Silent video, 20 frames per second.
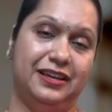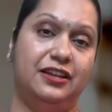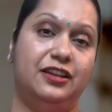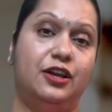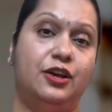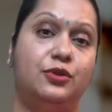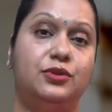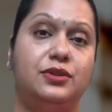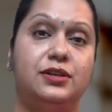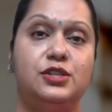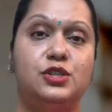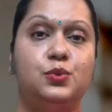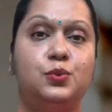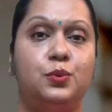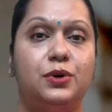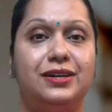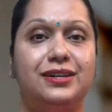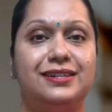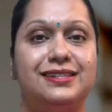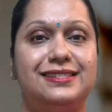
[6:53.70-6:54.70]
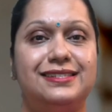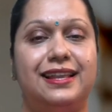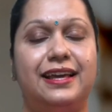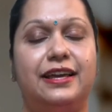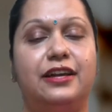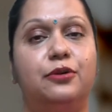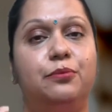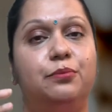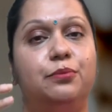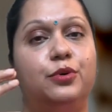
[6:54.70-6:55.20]
Now this works
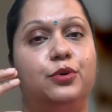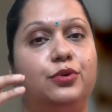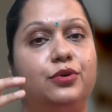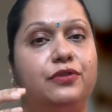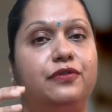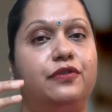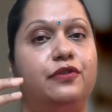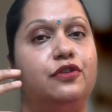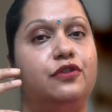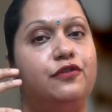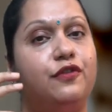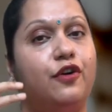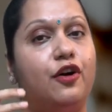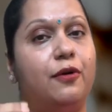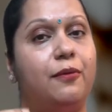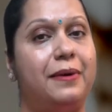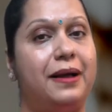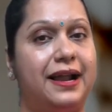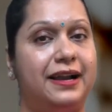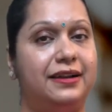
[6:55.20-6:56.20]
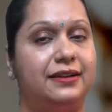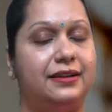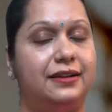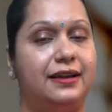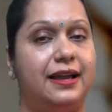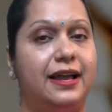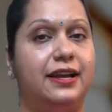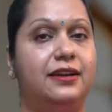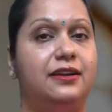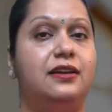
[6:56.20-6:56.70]
like a beautiful format,
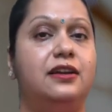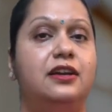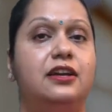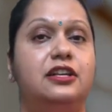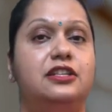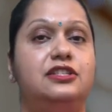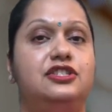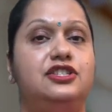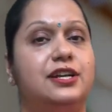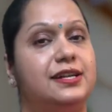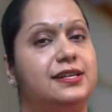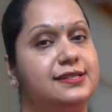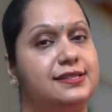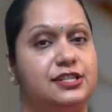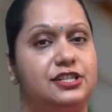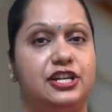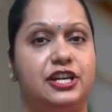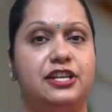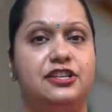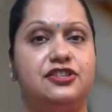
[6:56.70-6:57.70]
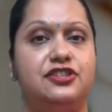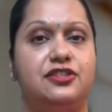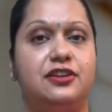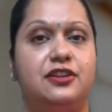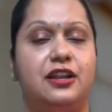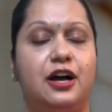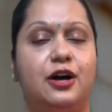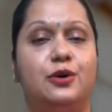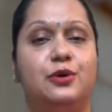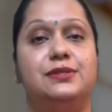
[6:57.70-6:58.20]
and just change the
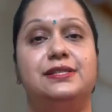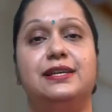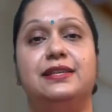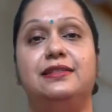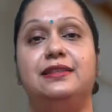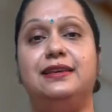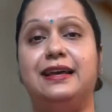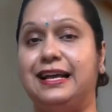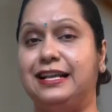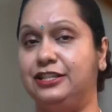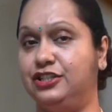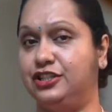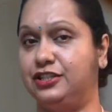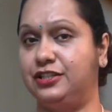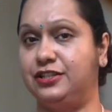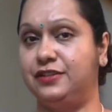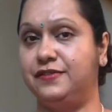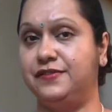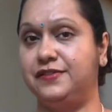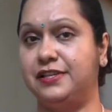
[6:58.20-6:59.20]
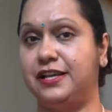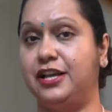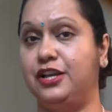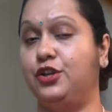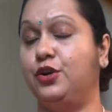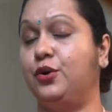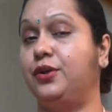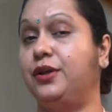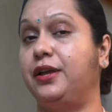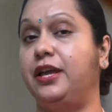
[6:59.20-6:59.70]
nouns and the adjectives and
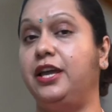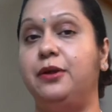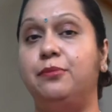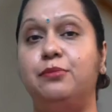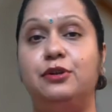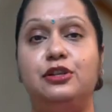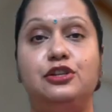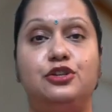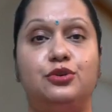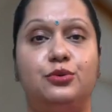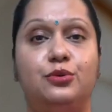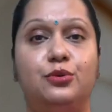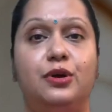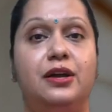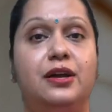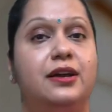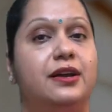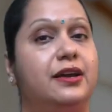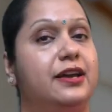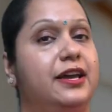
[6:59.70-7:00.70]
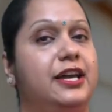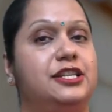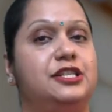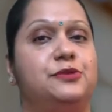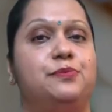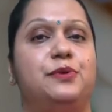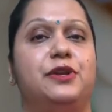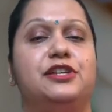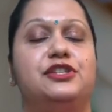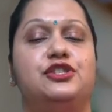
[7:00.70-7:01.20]
you're able to
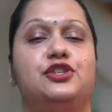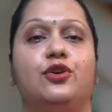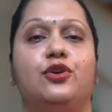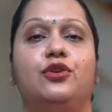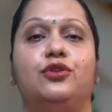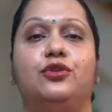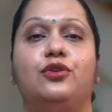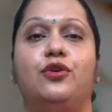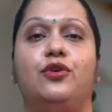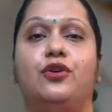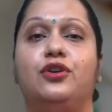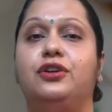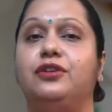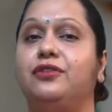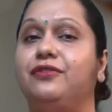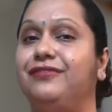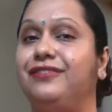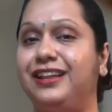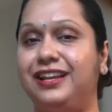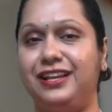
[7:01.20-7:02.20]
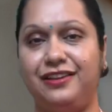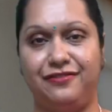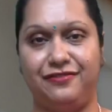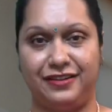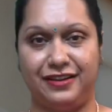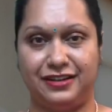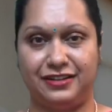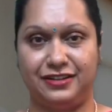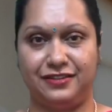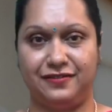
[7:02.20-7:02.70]
express your thought very
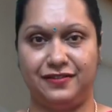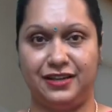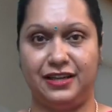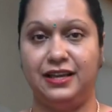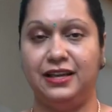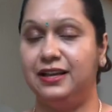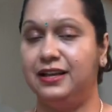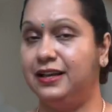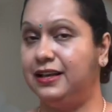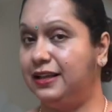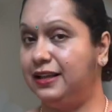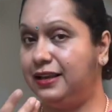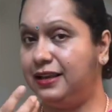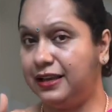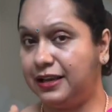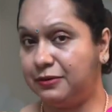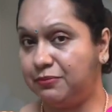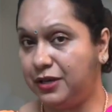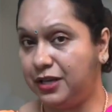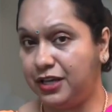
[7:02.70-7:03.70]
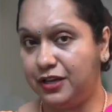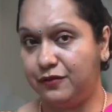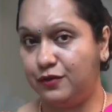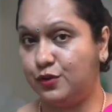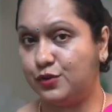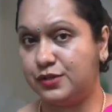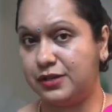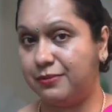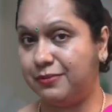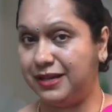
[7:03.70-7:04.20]
effectively. Let me give you
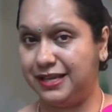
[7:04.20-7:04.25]
some